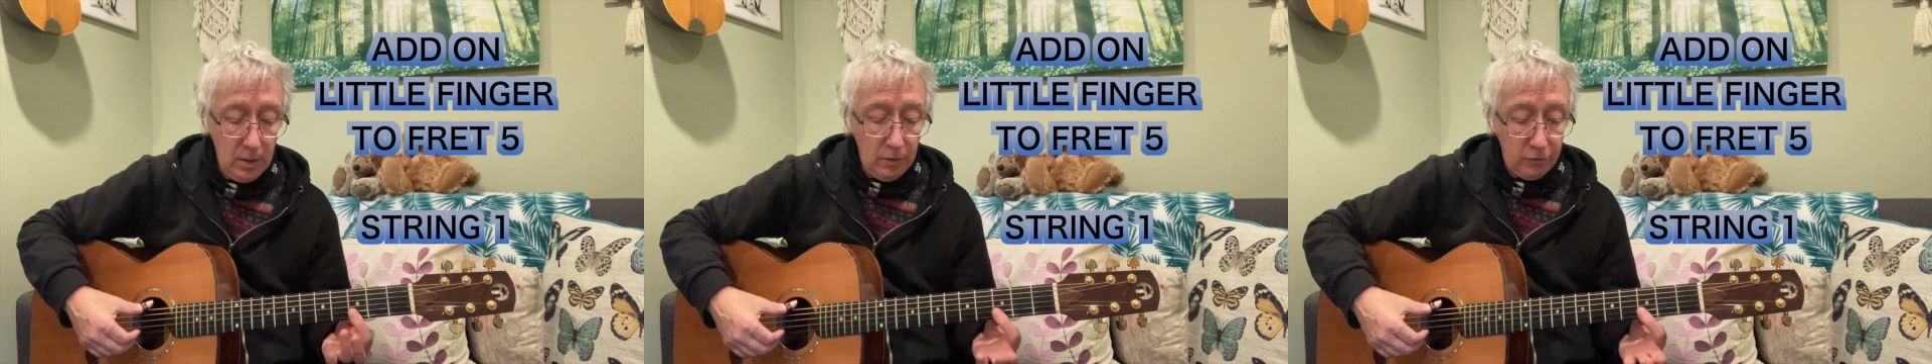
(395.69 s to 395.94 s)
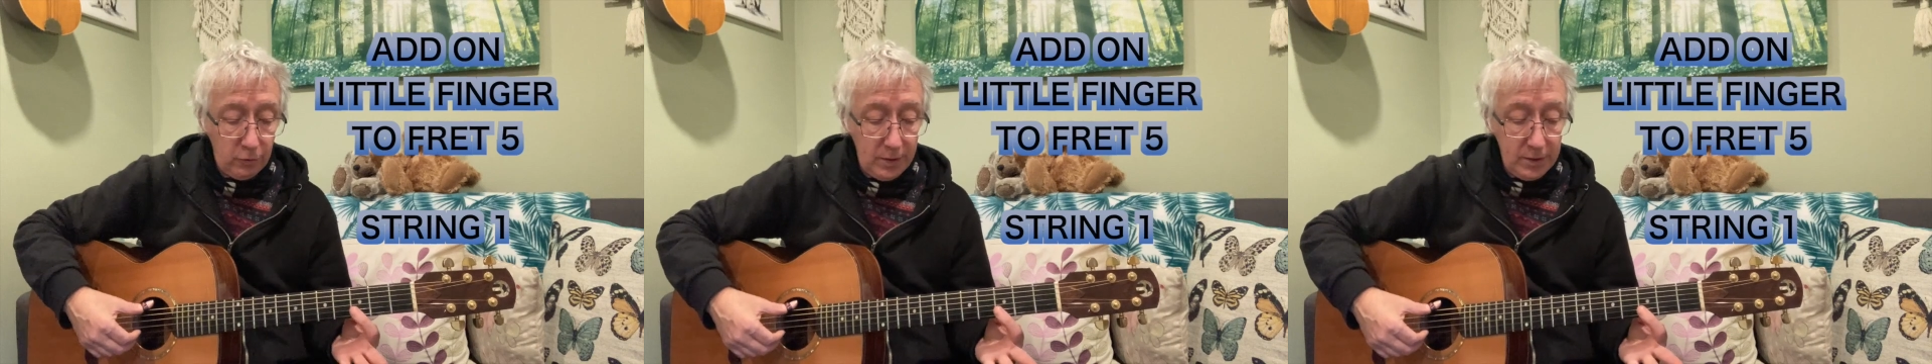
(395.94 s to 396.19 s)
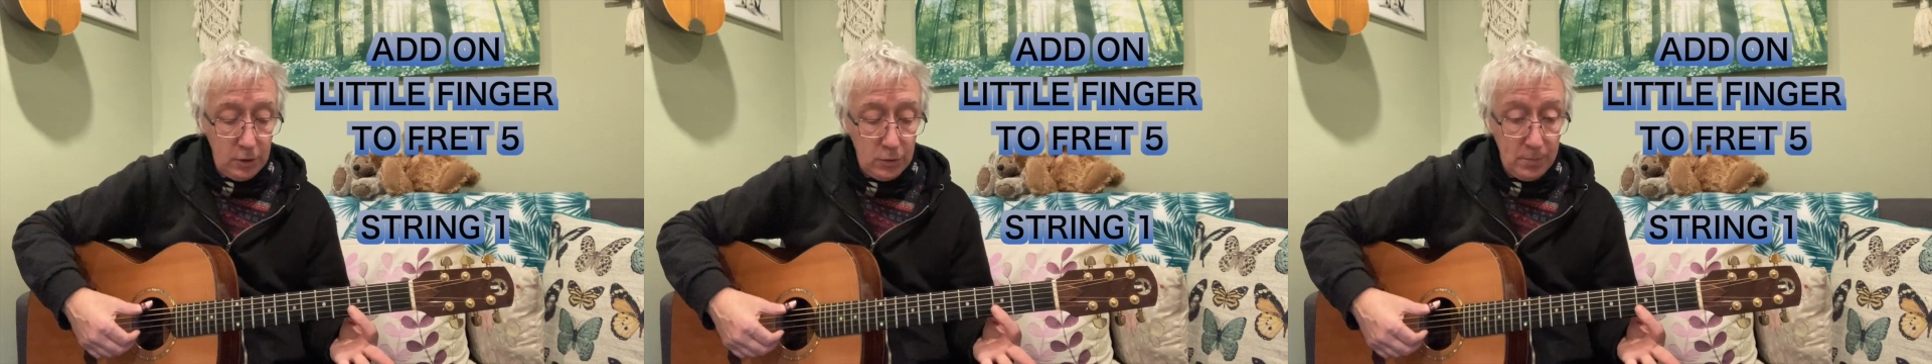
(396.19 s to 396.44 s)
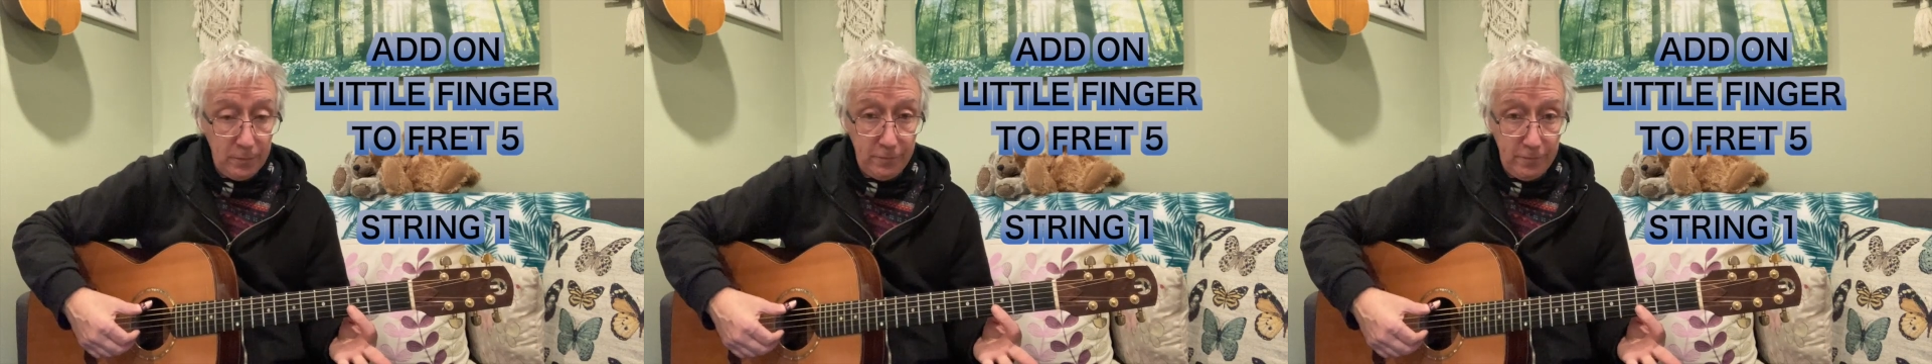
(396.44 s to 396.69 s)
So I
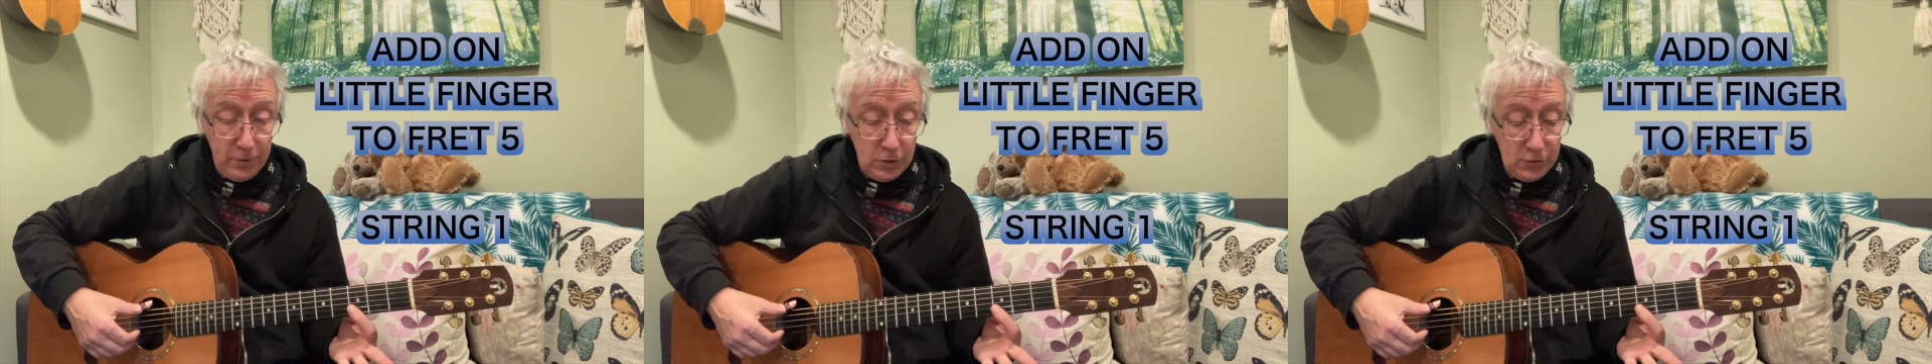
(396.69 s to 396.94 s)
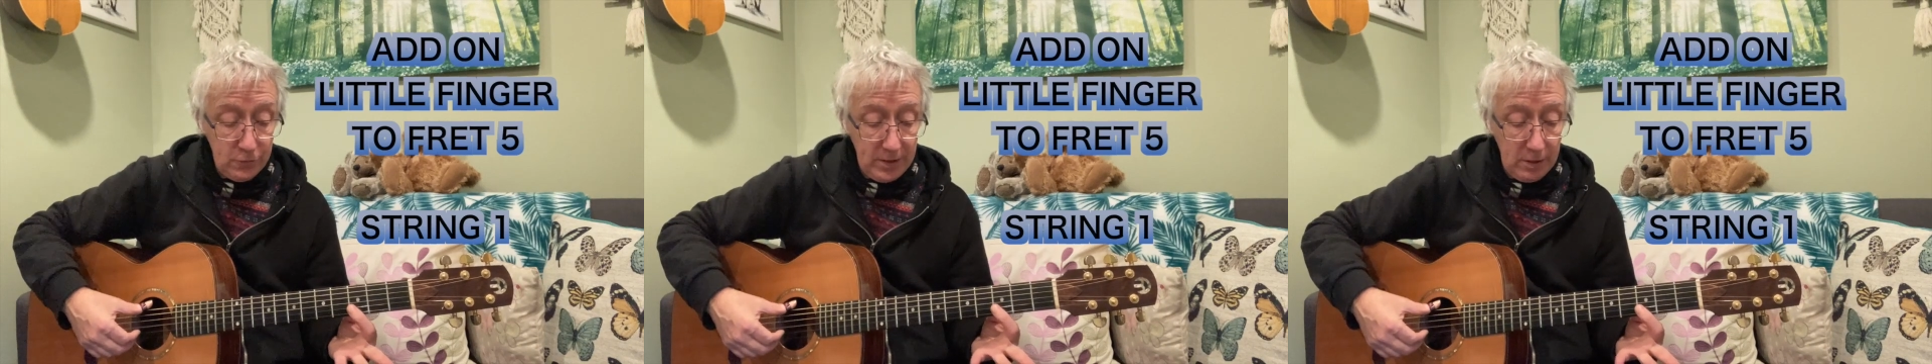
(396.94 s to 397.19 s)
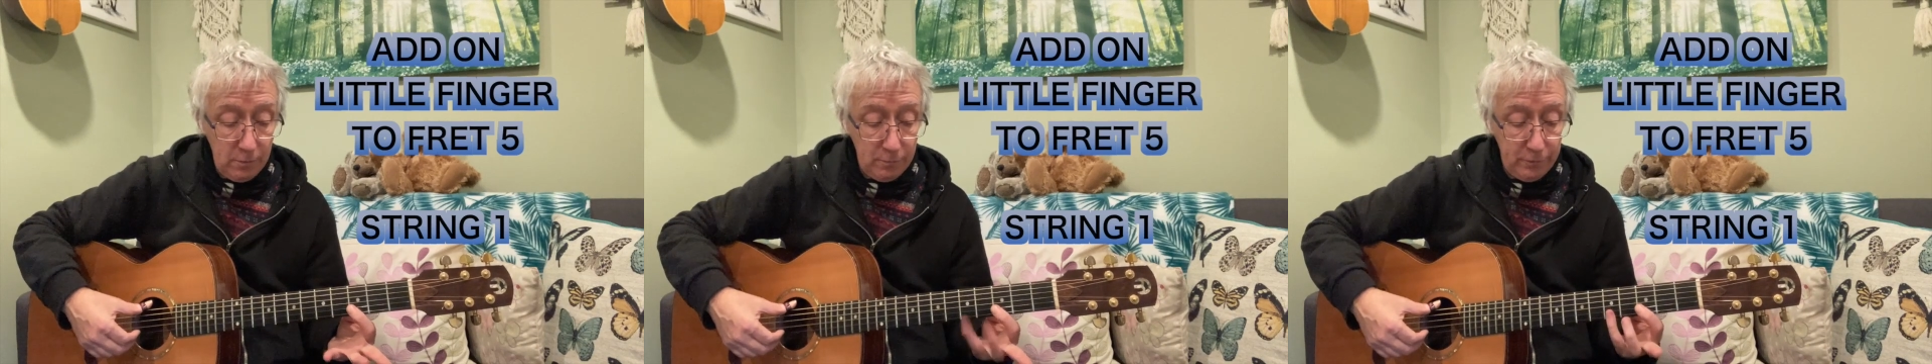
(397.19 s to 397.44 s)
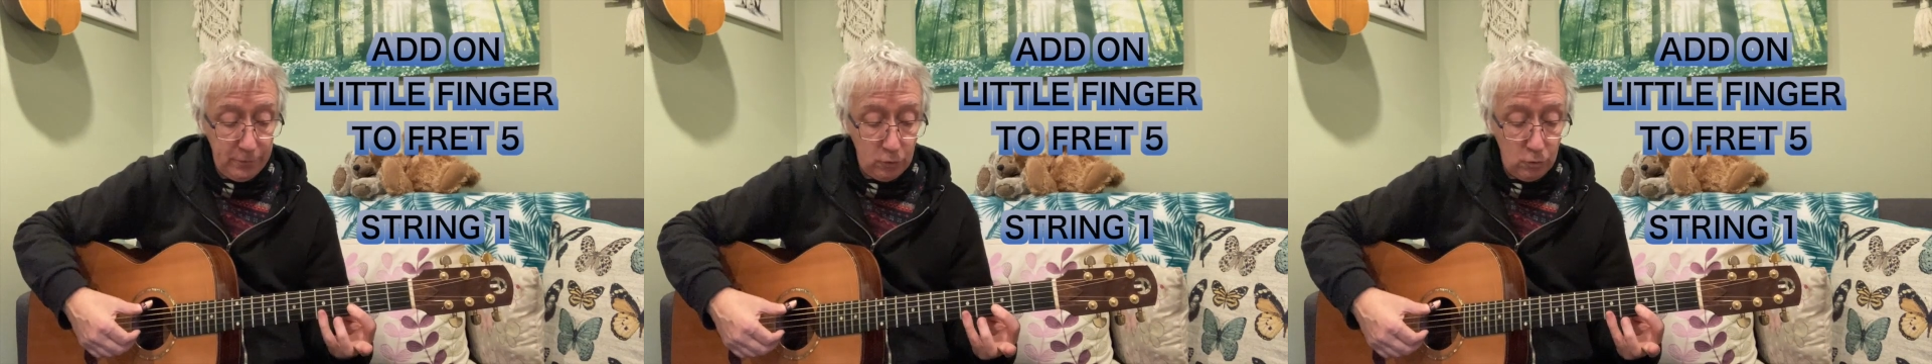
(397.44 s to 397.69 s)
use my first finger
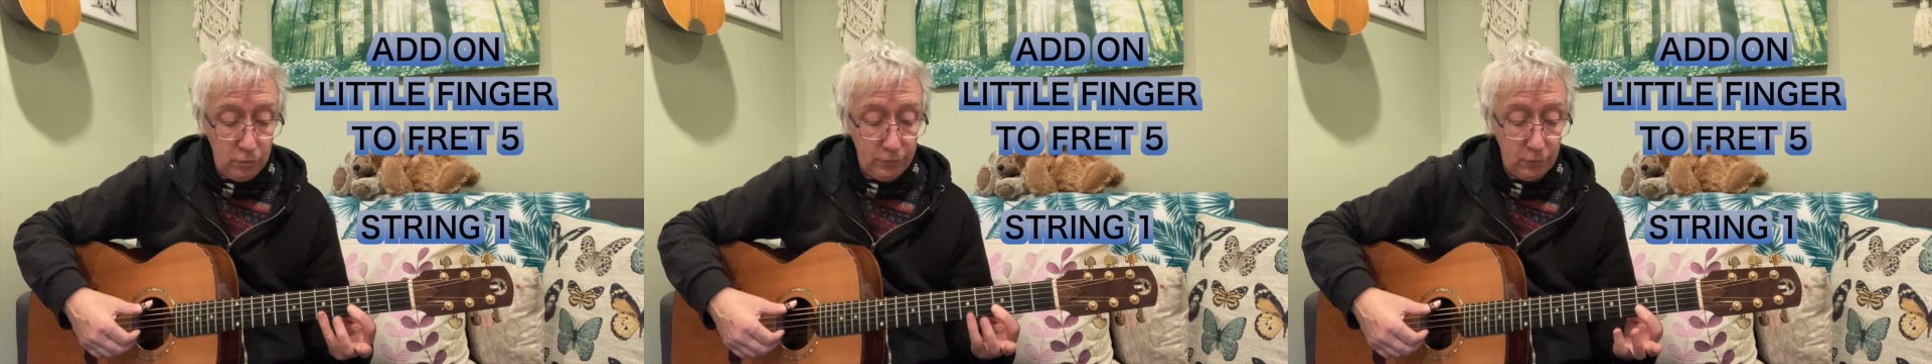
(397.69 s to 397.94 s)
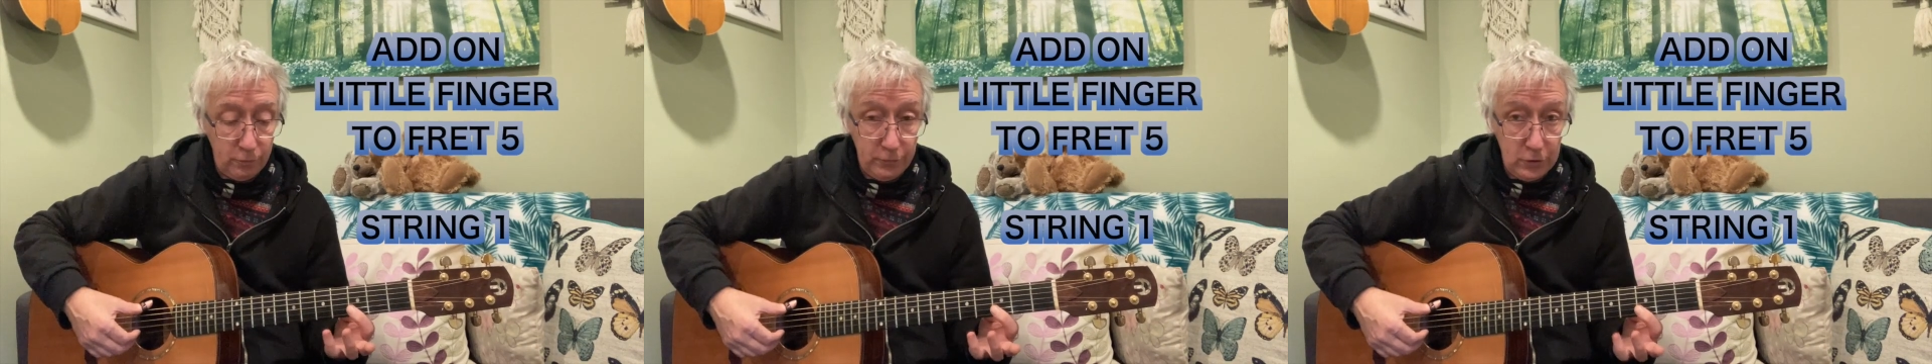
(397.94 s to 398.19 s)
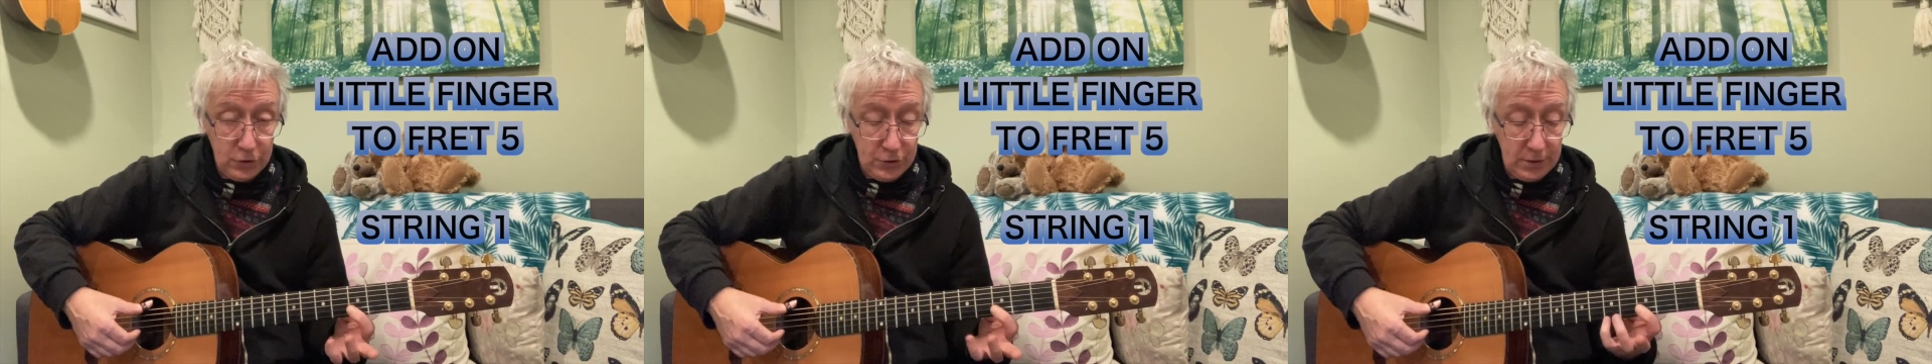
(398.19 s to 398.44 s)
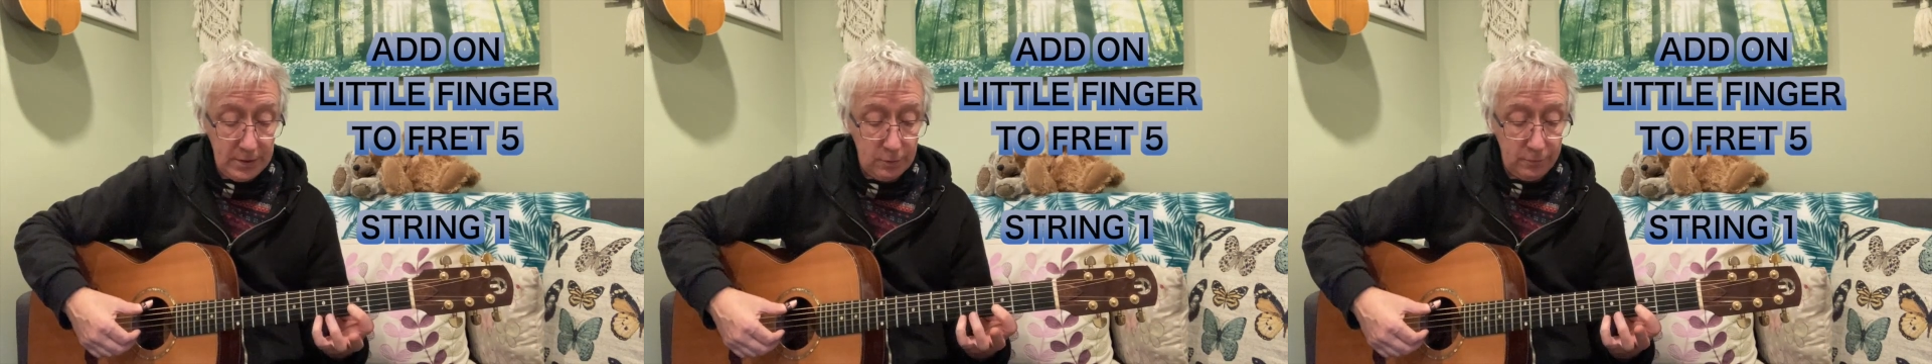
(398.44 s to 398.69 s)
and fourth, or first
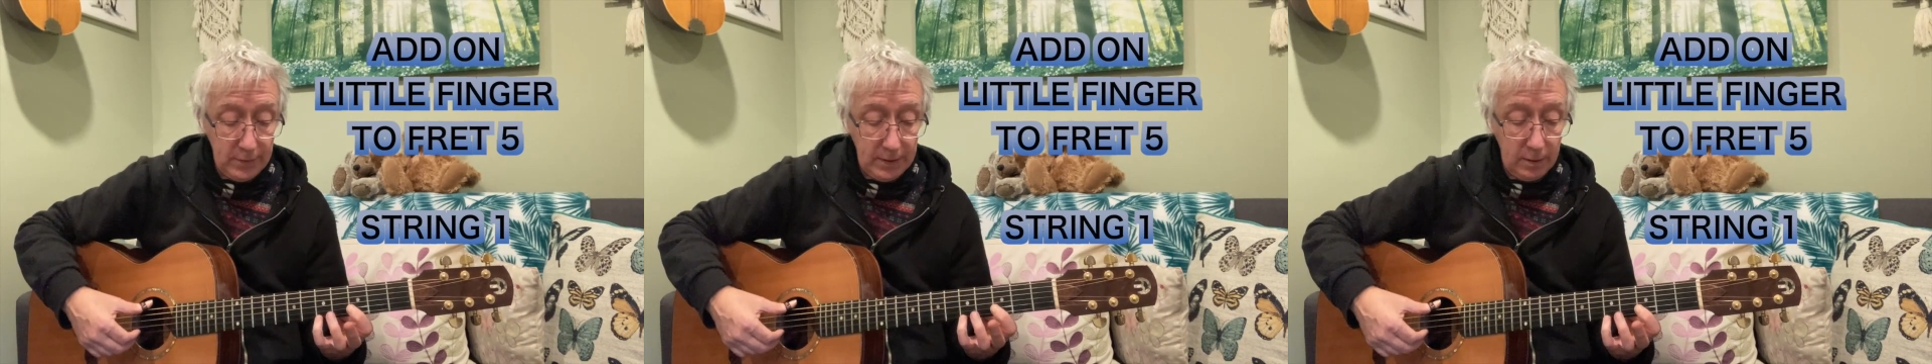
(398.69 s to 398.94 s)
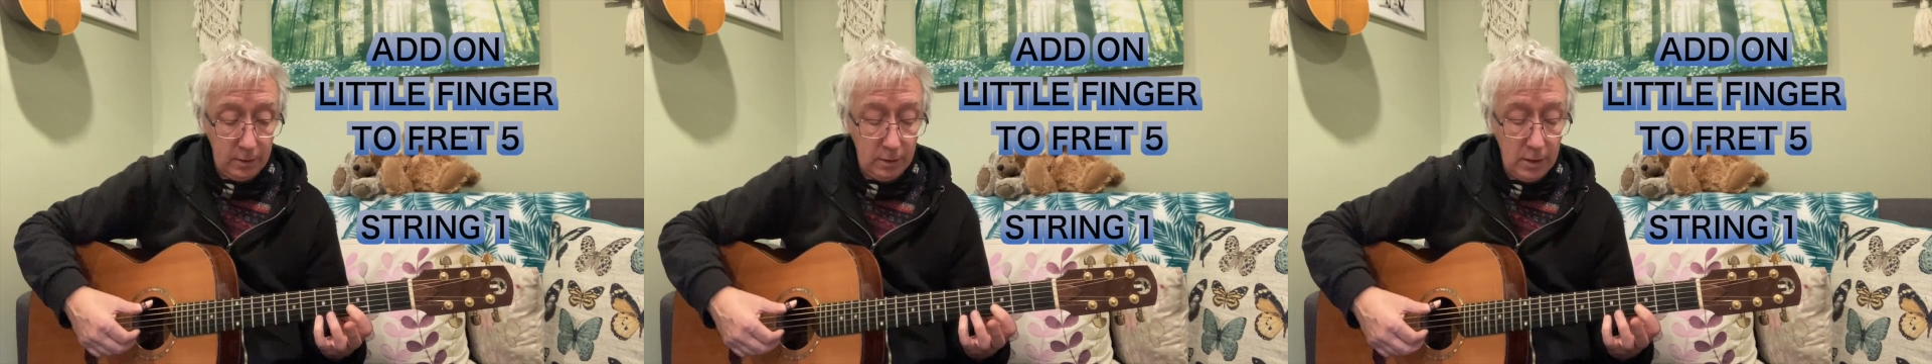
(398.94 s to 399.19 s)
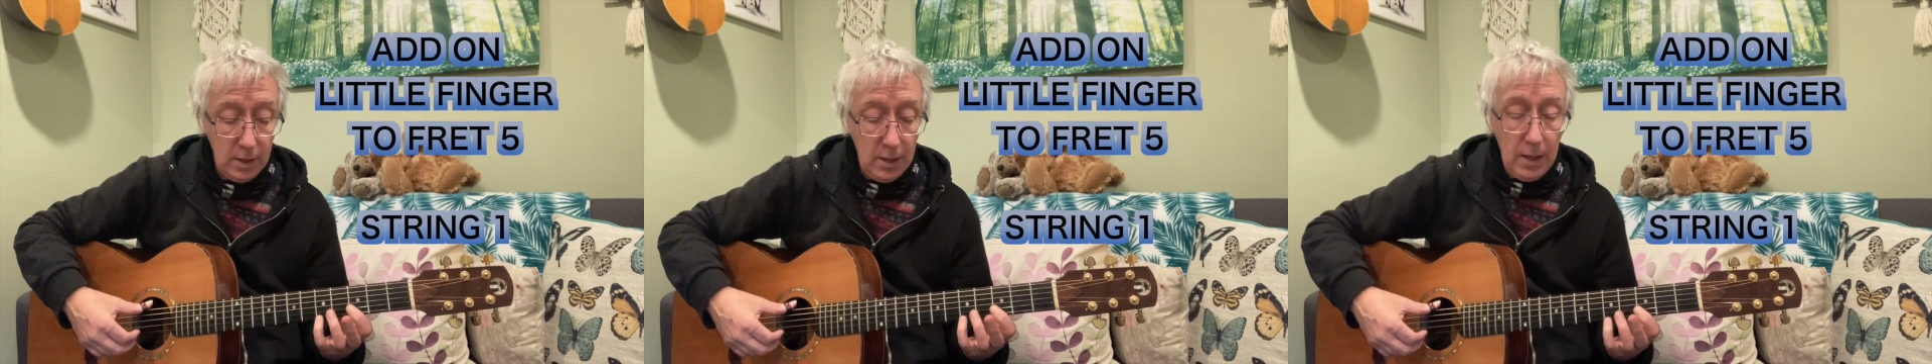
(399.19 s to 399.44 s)
and little finger,